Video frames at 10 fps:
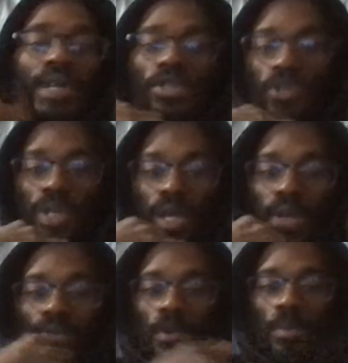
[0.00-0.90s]
interest in
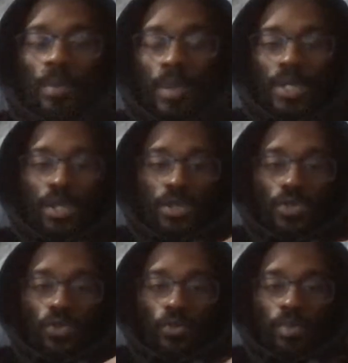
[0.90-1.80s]
giving them permission
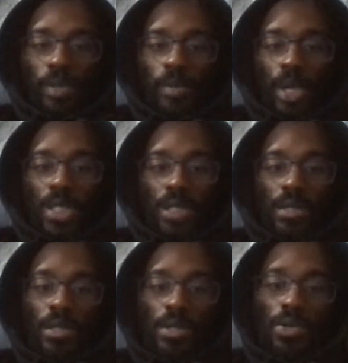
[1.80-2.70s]
to be
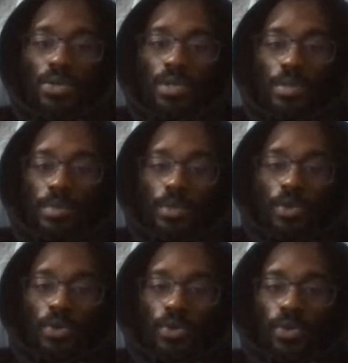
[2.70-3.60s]
present. You
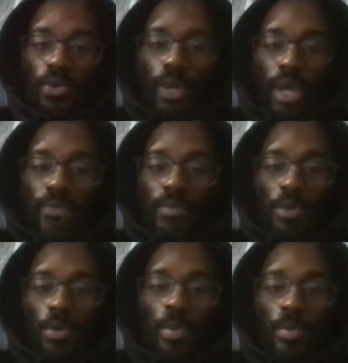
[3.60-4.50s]
gave
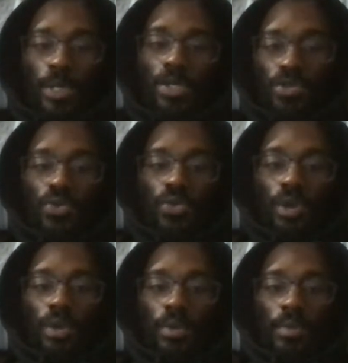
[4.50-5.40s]
them no permission
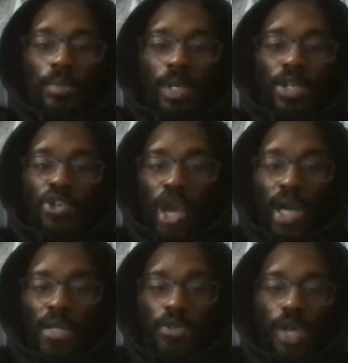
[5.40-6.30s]
to
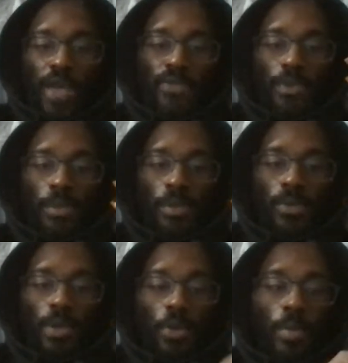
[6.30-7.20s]
extract. You gave them
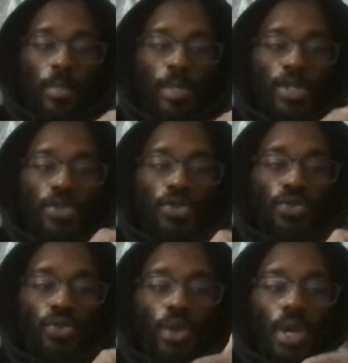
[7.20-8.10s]
no permission
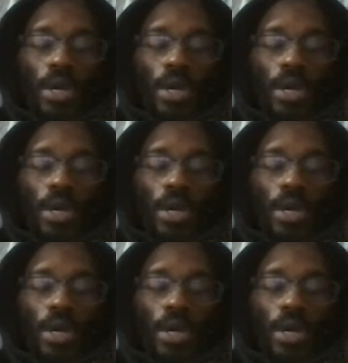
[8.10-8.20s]
to